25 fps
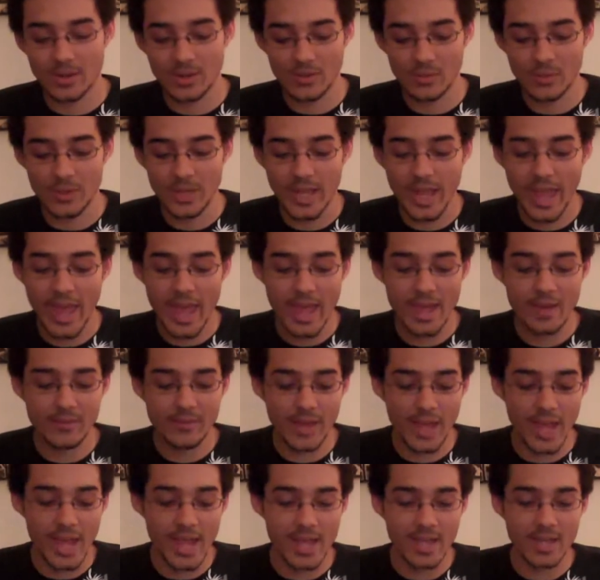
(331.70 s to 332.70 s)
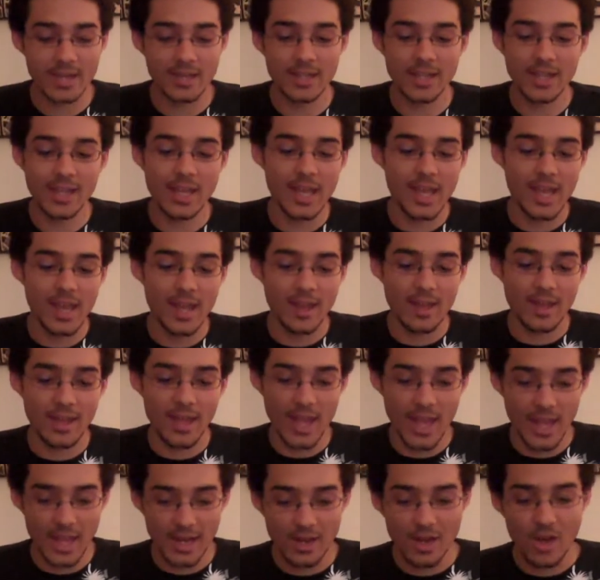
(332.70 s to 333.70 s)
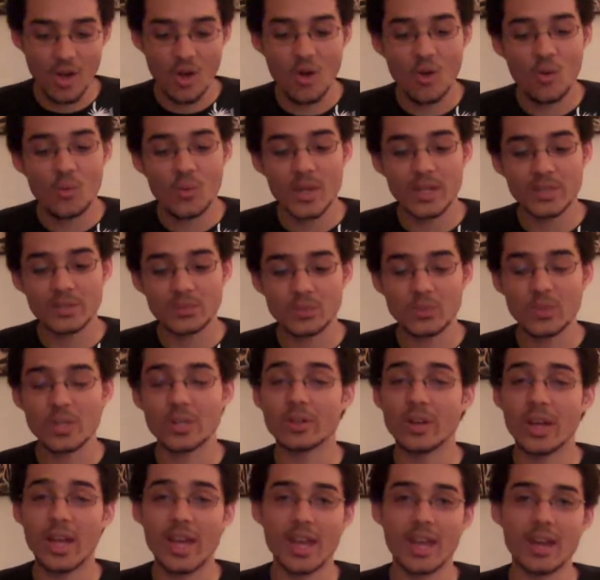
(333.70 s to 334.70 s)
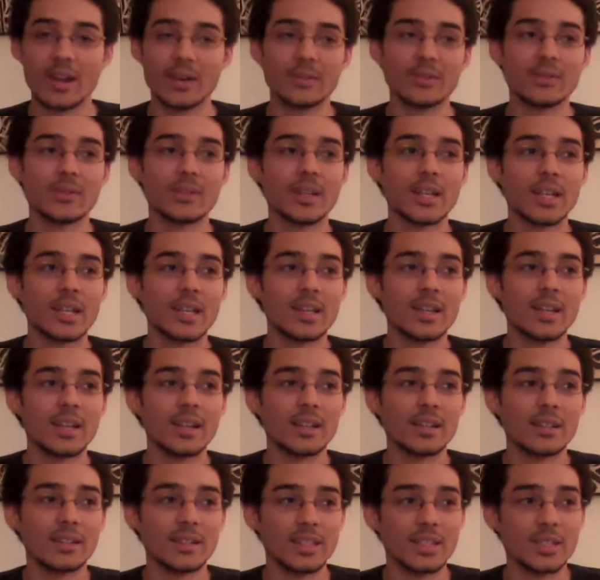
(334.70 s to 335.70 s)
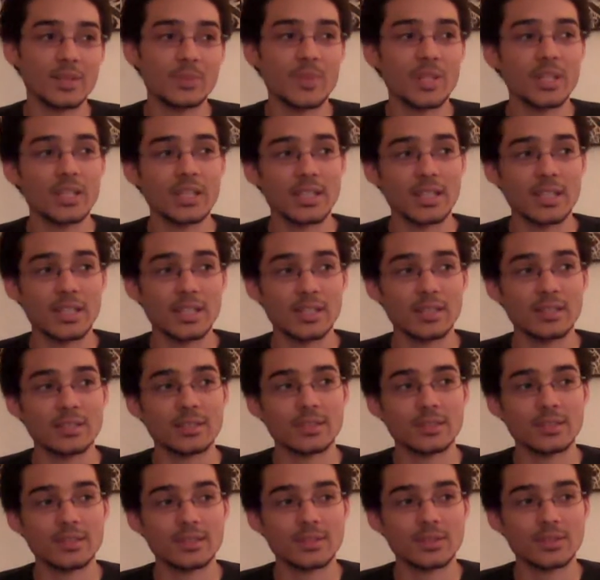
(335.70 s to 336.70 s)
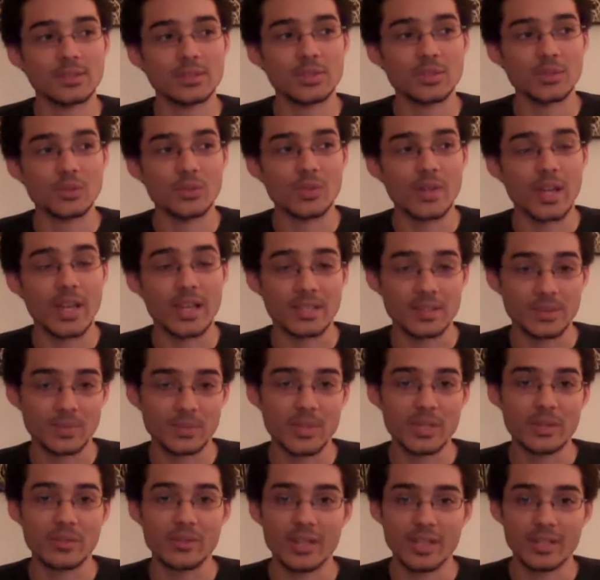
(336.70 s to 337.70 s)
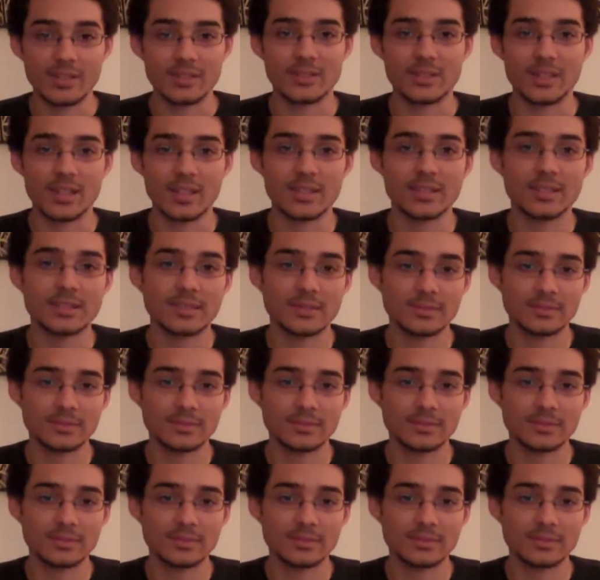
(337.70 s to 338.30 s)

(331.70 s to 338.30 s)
we have had and always will have the ability to experience it.